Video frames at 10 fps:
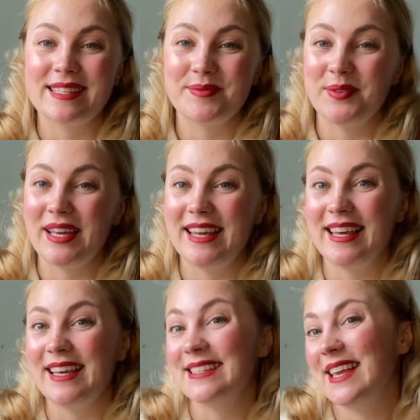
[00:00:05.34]
It's Moa,
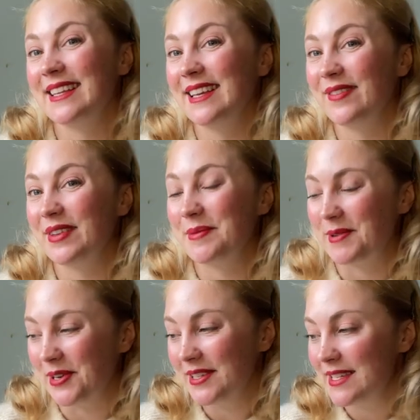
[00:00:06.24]
aka Scandinavian
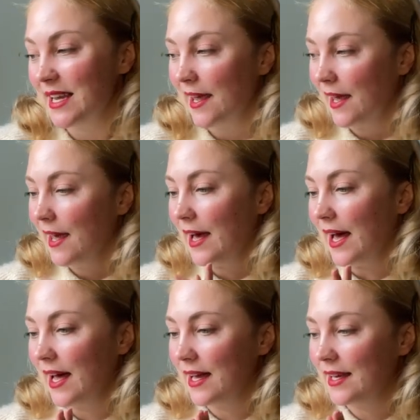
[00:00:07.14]
Abroad.
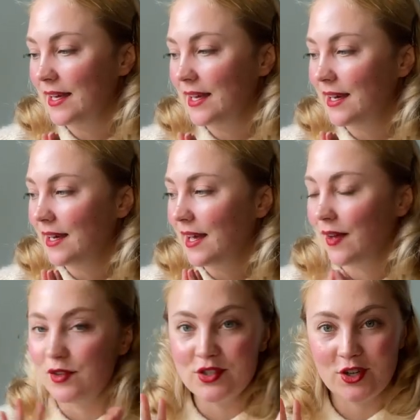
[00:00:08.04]
I
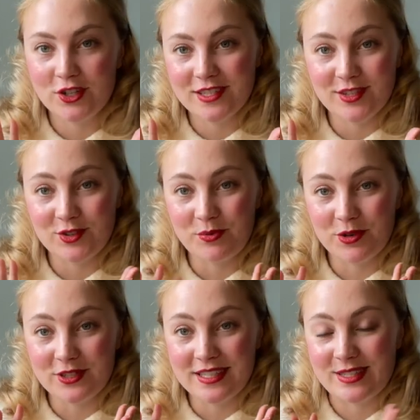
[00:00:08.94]
have just started a new
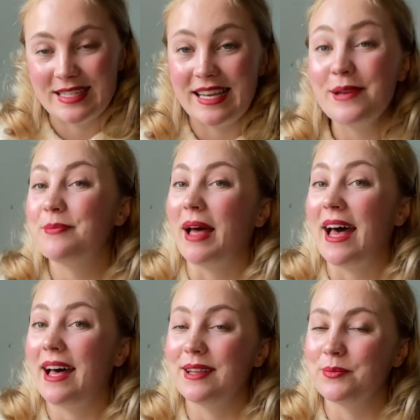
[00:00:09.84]
project today,
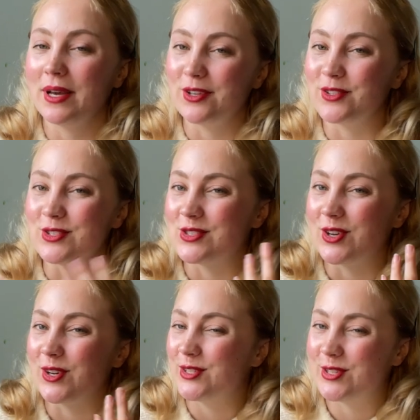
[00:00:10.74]
and why not just
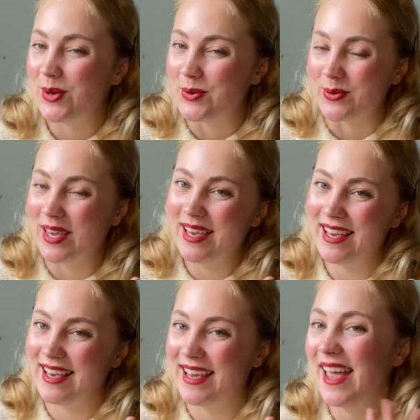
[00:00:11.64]
start two?
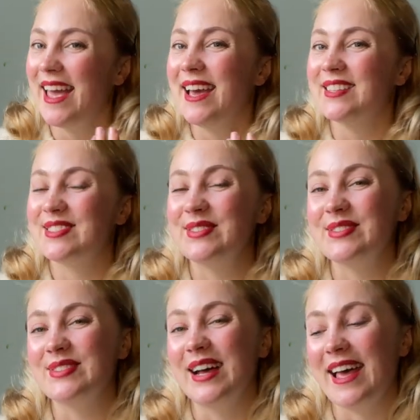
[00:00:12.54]

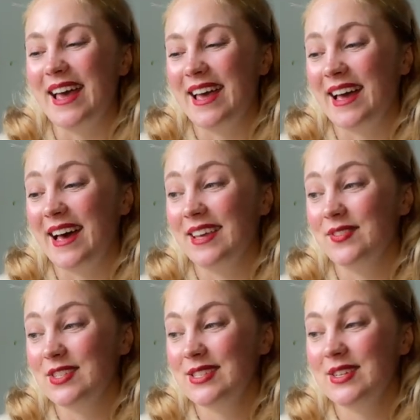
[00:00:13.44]
So I've
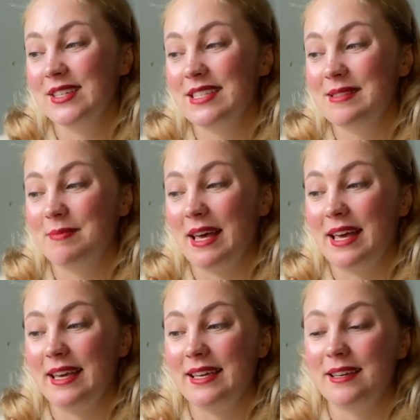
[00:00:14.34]
just started
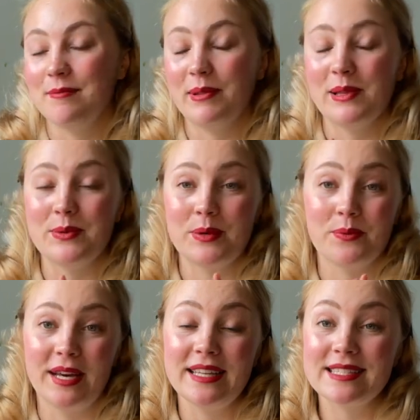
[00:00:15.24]
my blue and
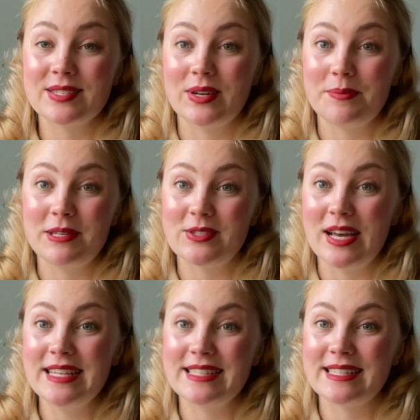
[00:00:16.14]
white stripy
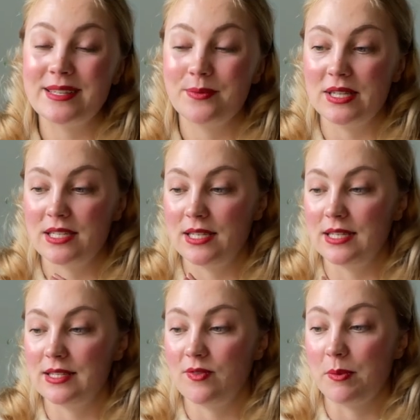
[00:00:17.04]
dress, which
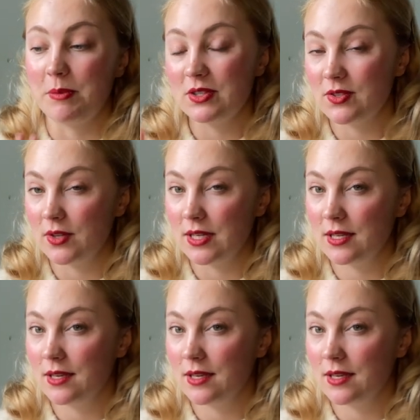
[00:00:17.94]
is from Butterick